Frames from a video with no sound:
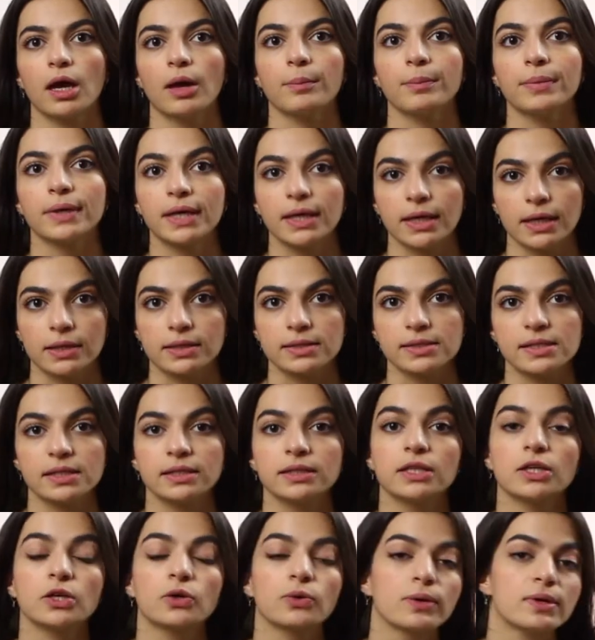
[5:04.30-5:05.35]
because it
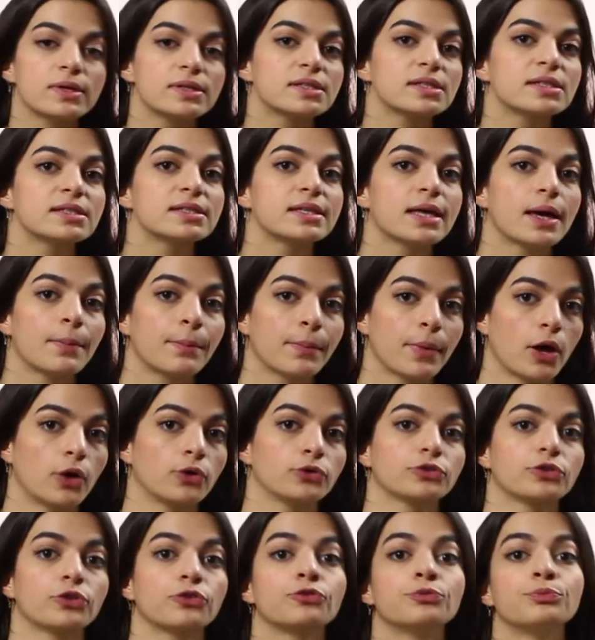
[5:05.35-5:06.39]
decreases the
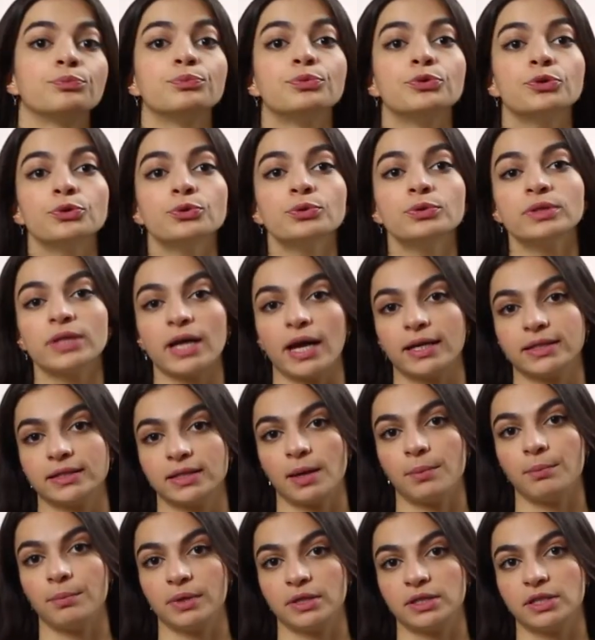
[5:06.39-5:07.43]
amount of blue light
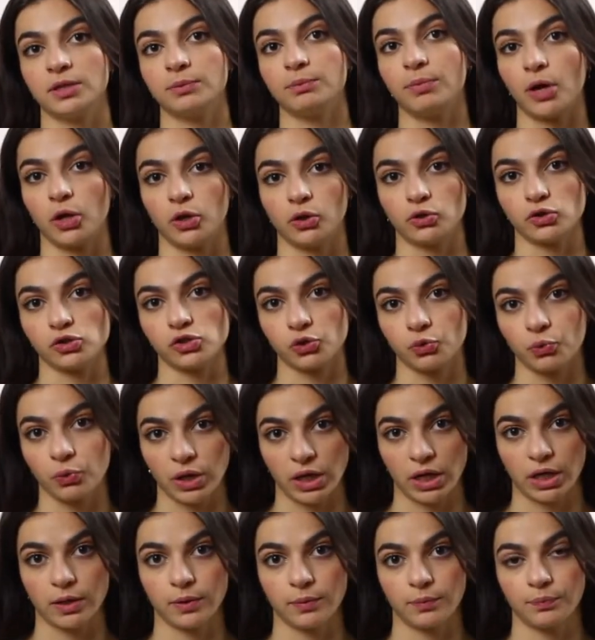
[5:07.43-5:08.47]
emitted by your screen.